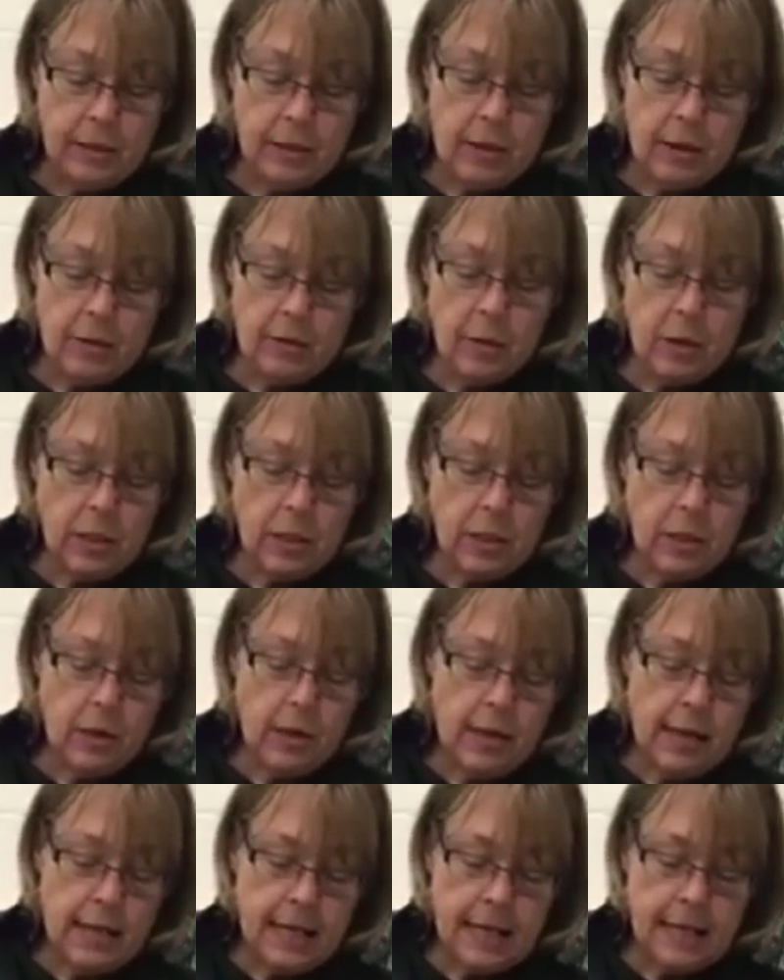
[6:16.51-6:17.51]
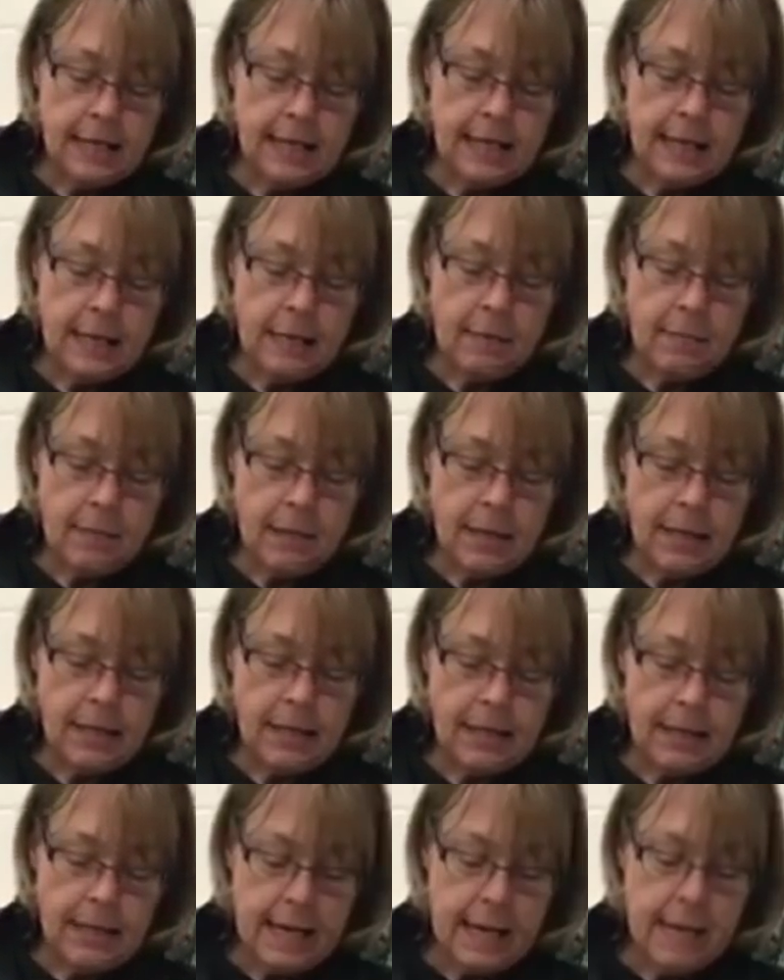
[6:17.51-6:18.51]
So just tying that second
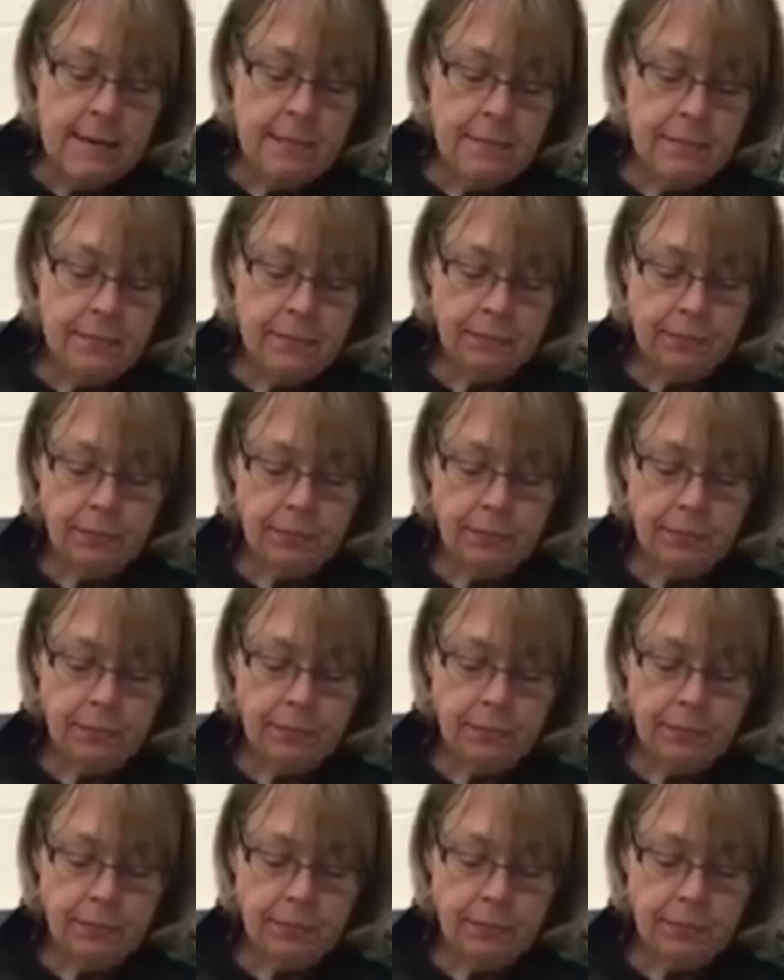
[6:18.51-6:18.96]
piece in.